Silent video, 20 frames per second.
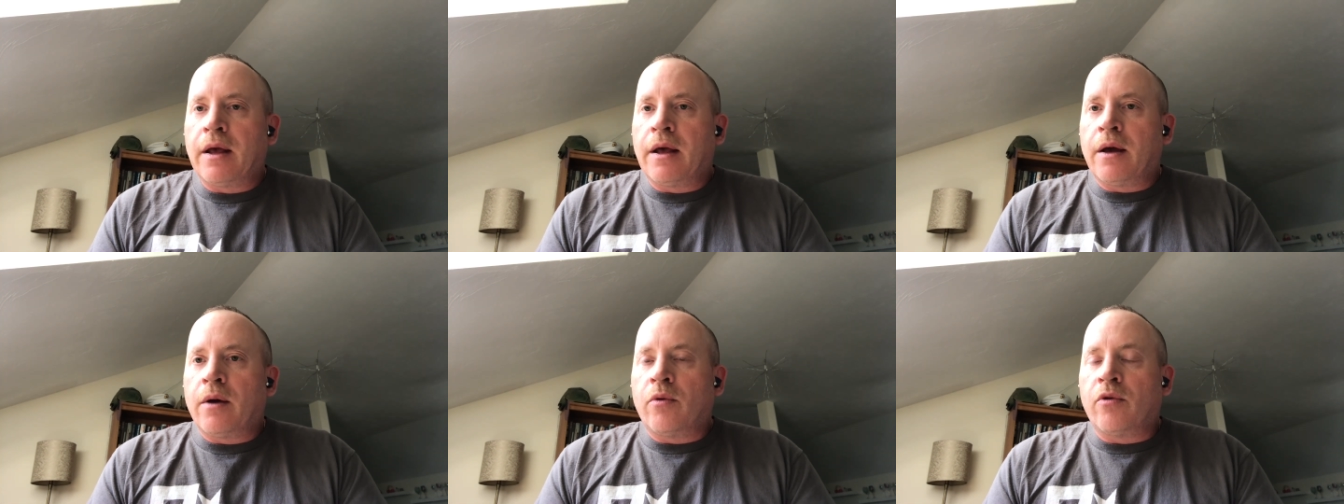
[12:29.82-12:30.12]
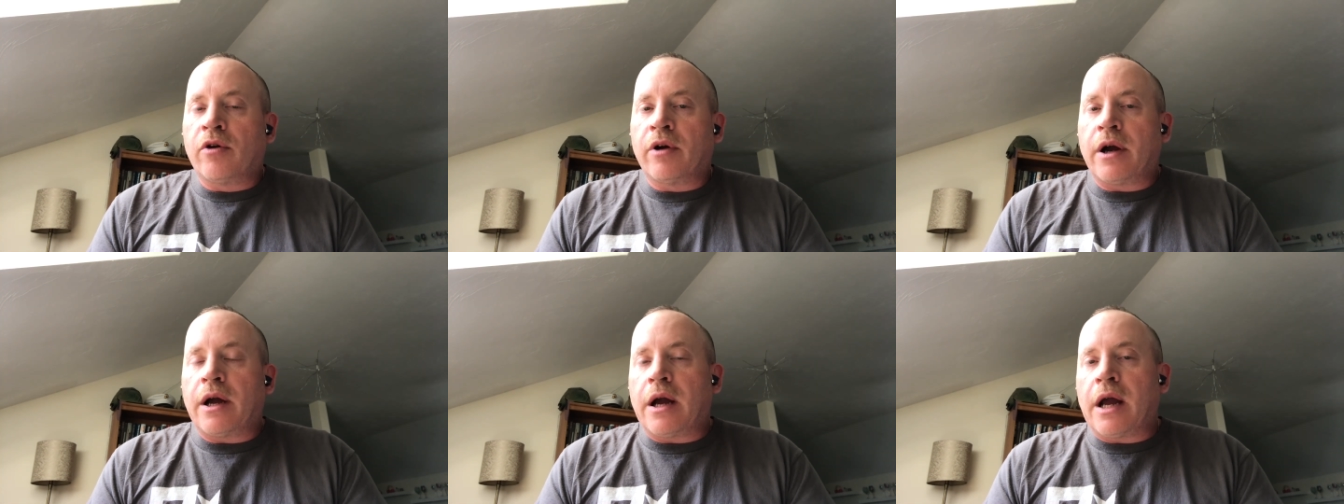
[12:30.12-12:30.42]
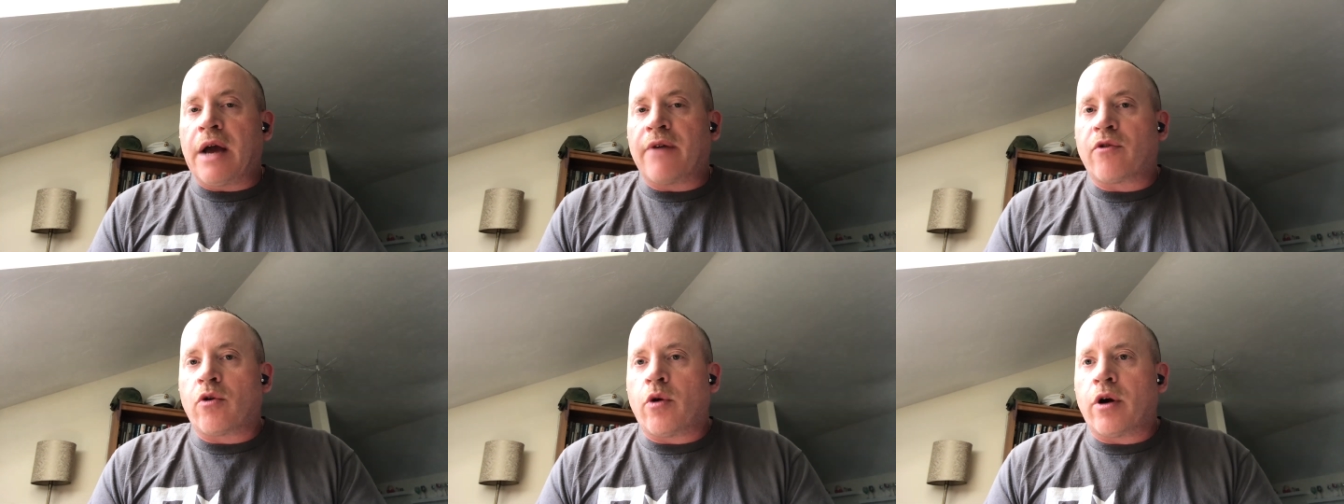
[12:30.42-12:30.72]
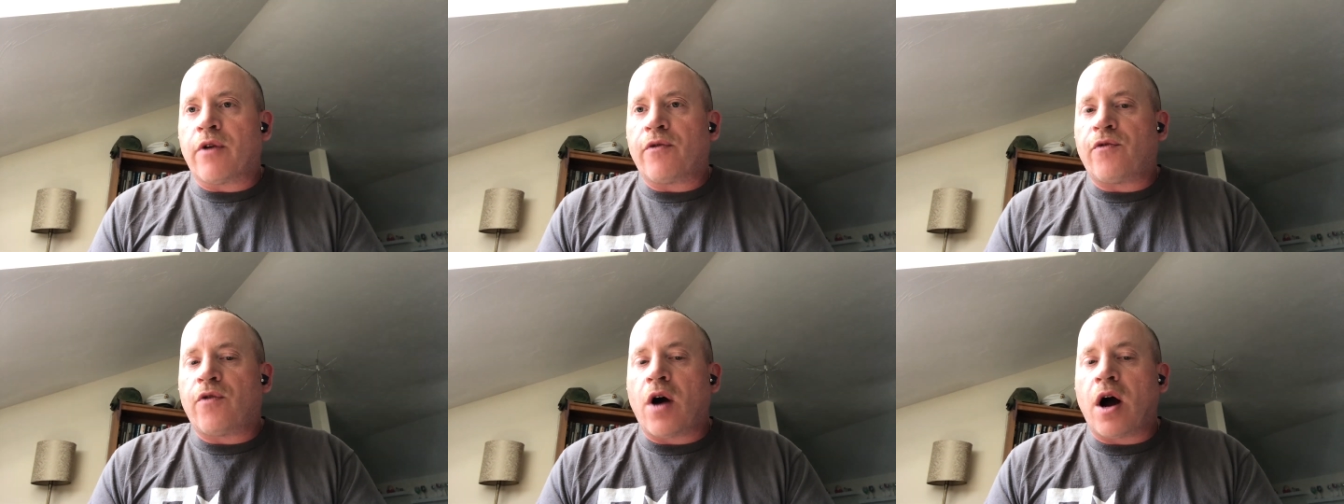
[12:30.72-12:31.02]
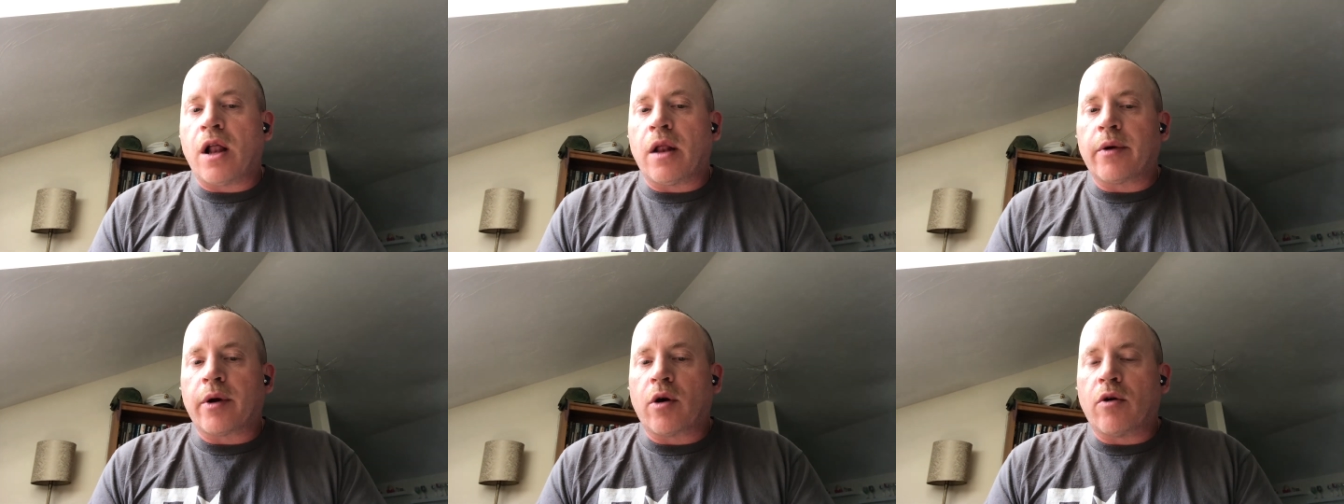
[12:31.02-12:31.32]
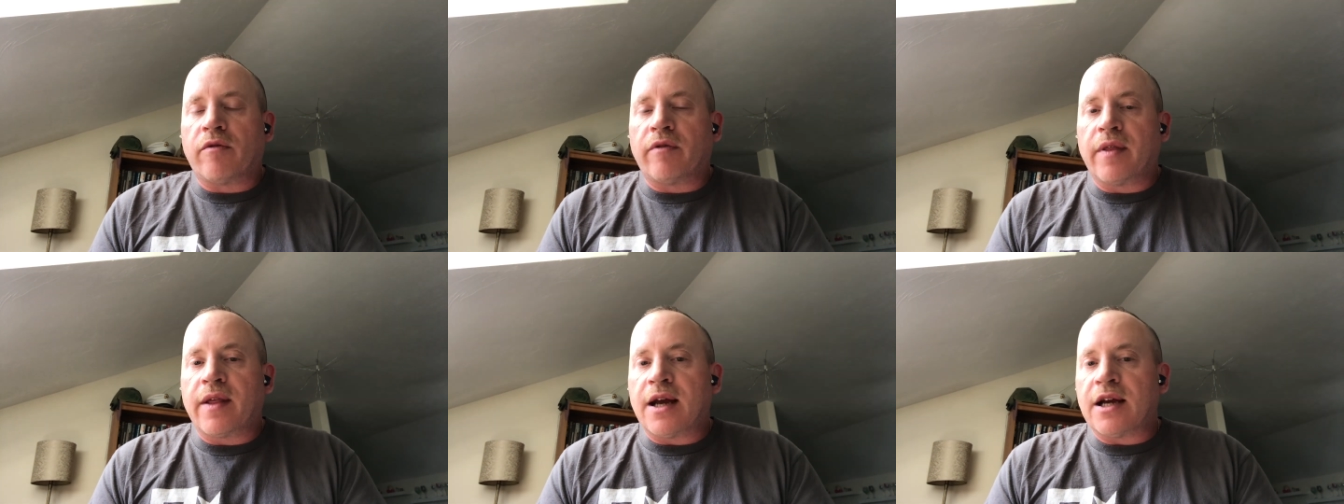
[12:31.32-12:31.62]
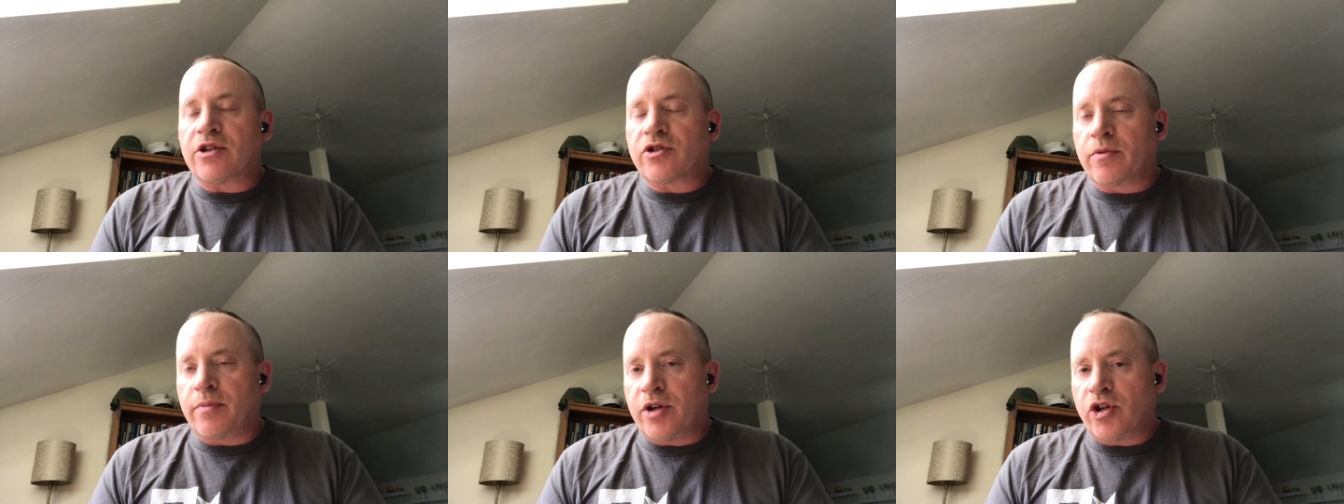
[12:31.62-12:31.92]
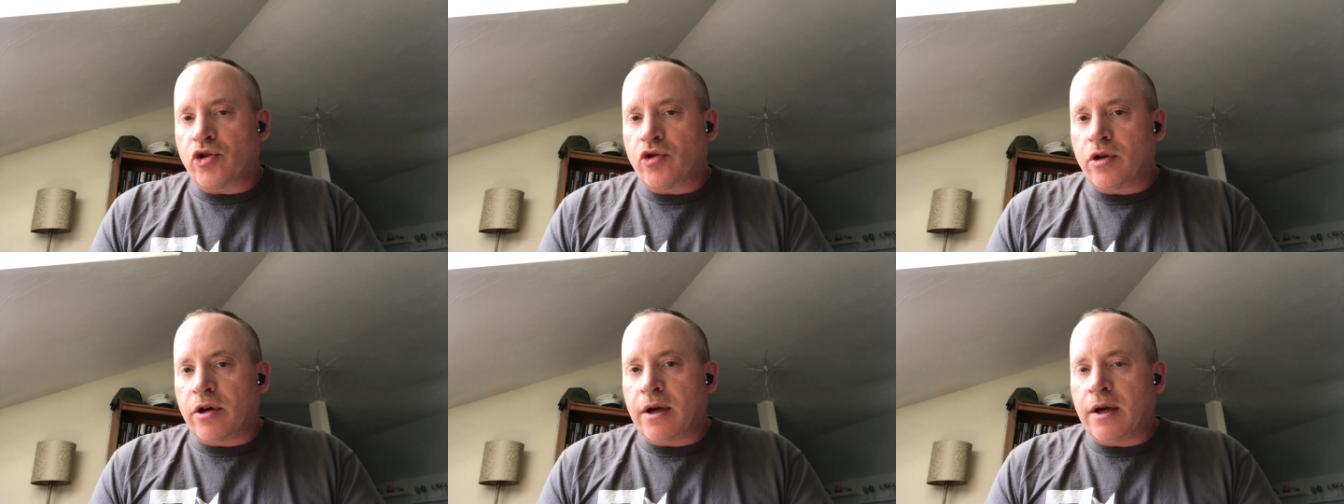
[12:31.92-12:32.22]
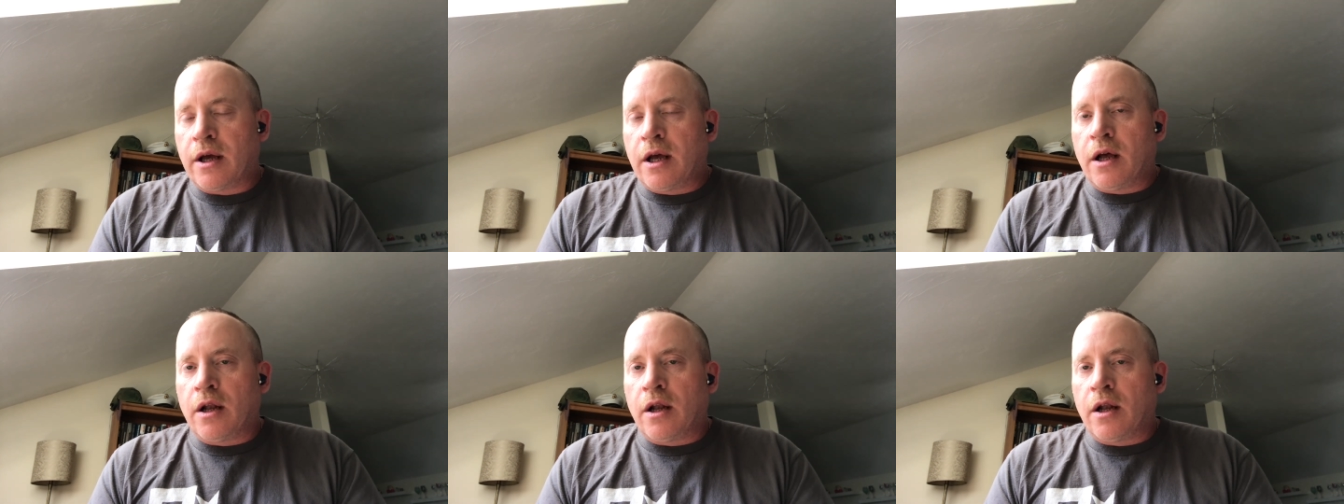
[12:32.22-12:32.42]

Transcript: We have quite a following over there, so be sure to